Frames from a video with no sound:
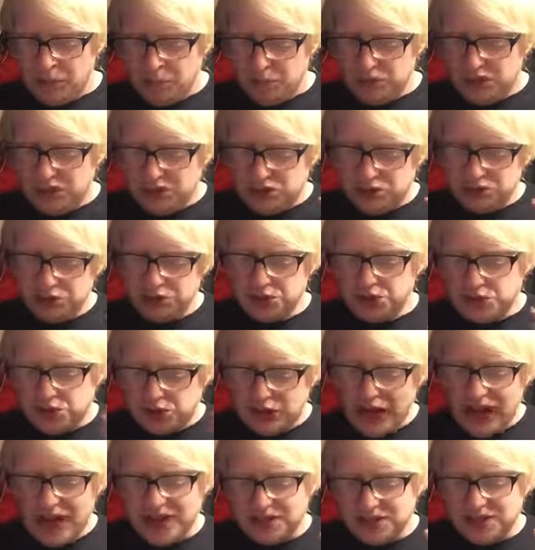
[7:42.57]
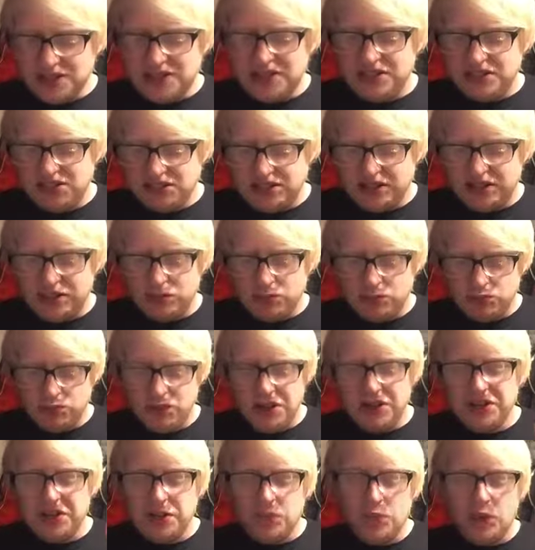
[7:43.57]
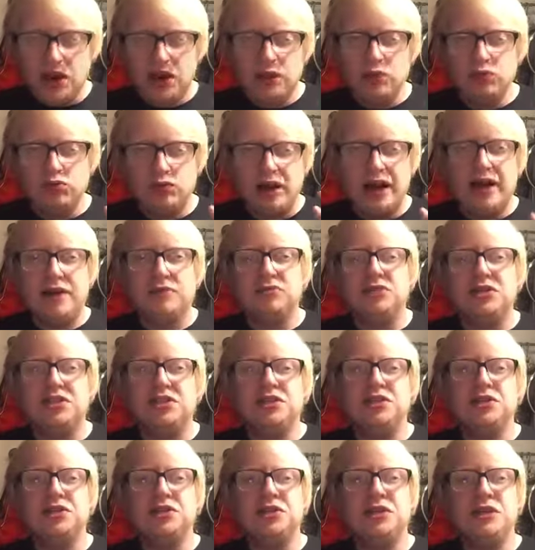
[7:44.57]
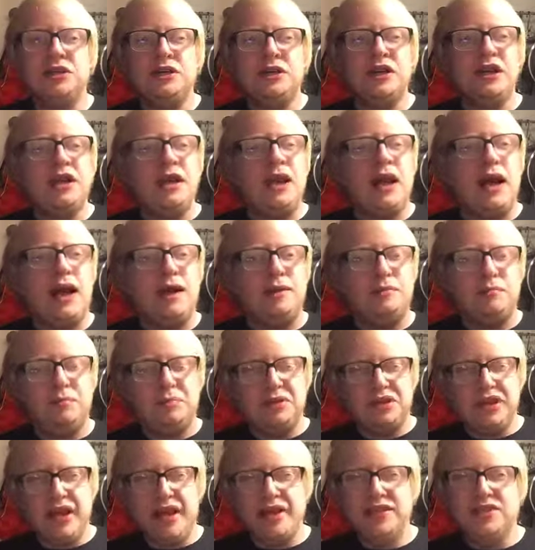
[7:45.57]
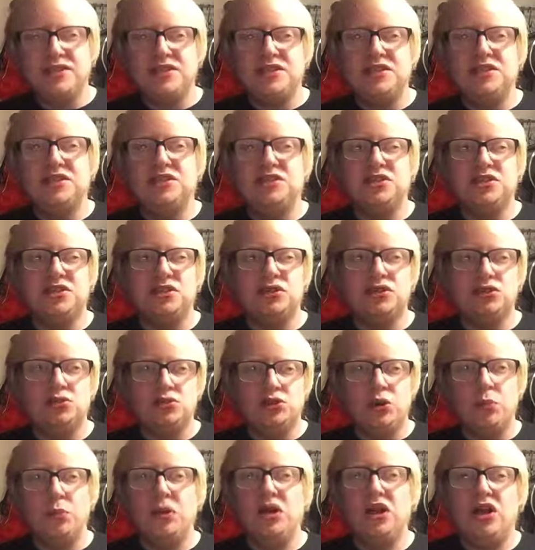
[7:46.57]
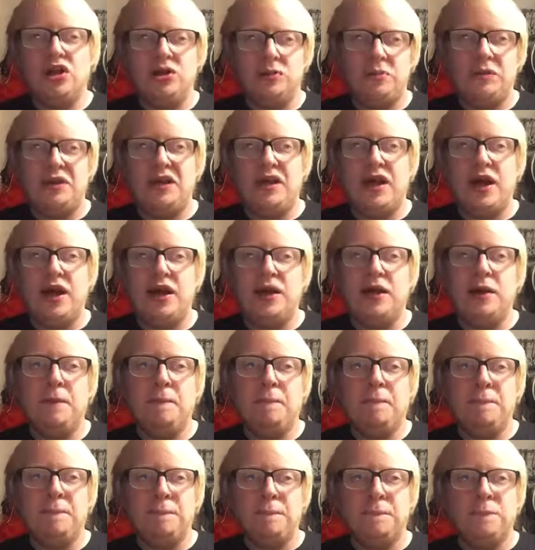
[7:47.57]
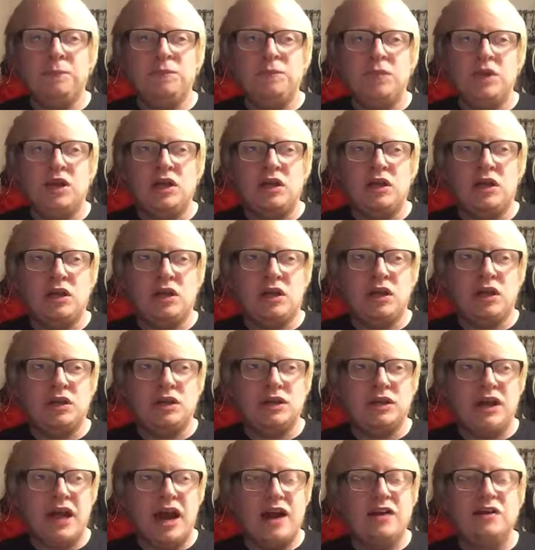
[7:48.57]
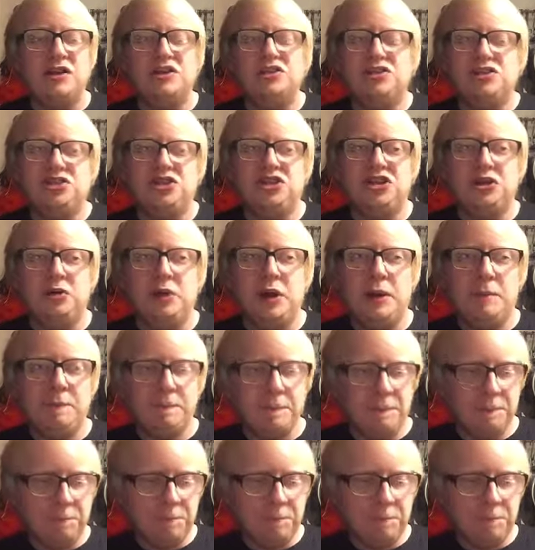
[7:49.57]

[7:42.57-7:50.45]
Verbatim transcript: But it just has this like really well-rounded and blended double IPA character to it.